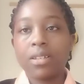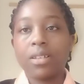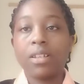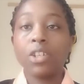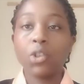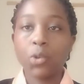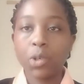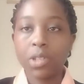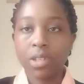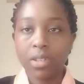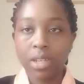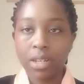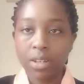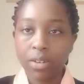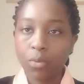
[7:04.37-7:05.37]
it causes
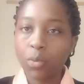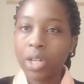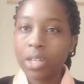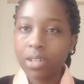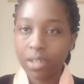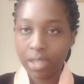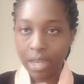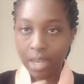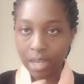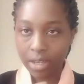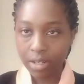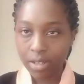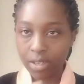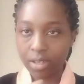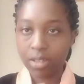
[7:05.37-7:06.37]
when it's
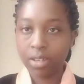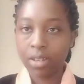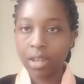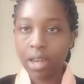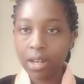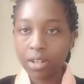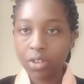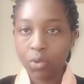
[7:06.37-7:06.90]
inhaled